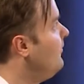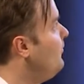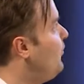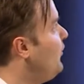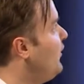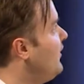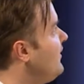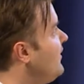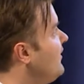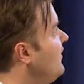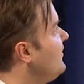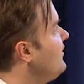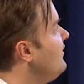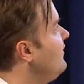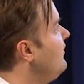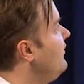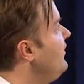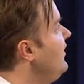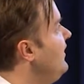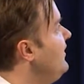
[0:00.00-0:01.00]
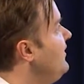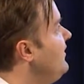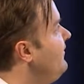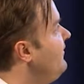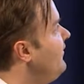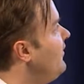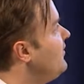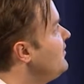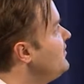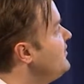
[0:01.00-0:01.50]
pointer doesn't really
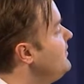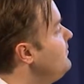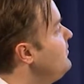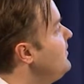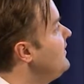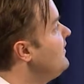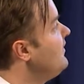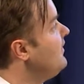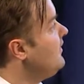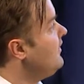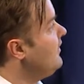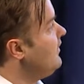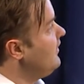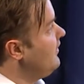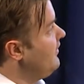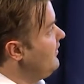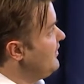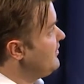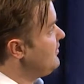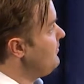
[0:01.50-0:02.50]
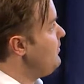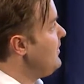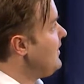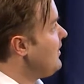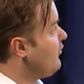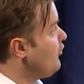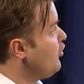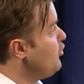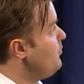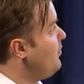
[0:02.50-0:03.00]
function, but there's a big
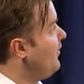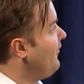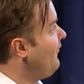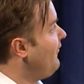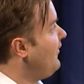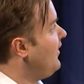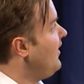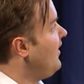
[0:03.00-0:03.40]
group of